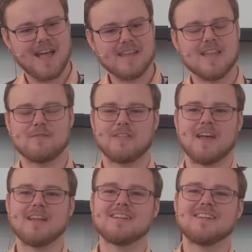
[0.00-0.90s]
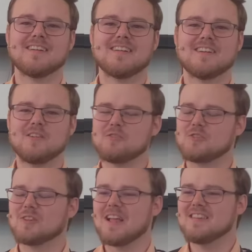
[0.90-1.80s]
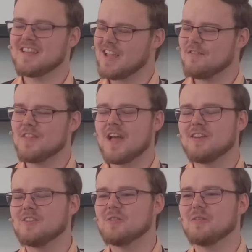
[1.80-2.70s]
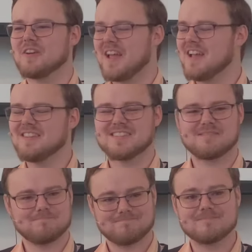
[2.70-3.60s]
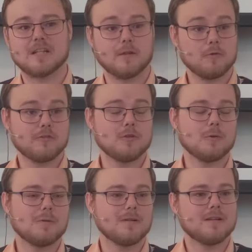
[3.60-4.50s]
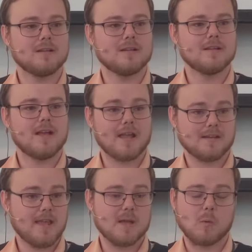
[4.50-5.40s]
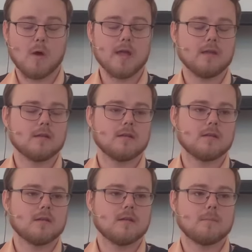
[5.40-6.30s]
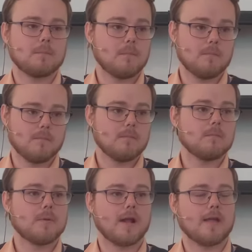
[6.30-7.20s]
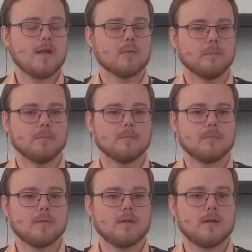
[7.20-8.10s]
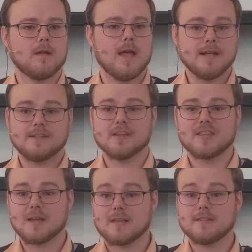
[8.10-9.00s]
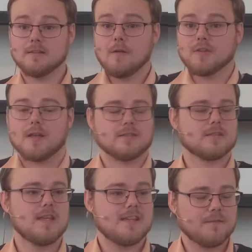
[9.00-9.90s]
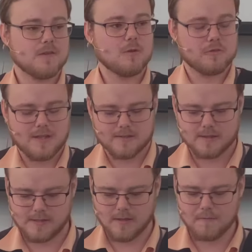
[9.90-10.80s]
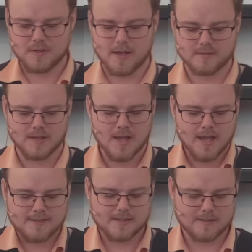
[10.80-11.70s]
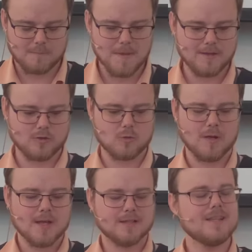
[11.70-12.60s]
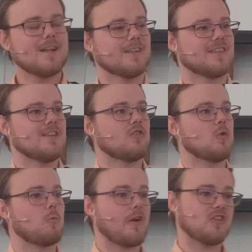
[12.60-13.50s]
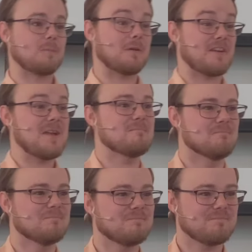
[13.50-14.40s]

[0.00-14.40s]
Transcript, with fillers: I gave you that. Used your legs? I gave you that too. Your hands? Those too. I could take them away, but I gave them. And he does that because he loves us. He gives us those things because he loves us. It says it's meant to lead us into worship of him.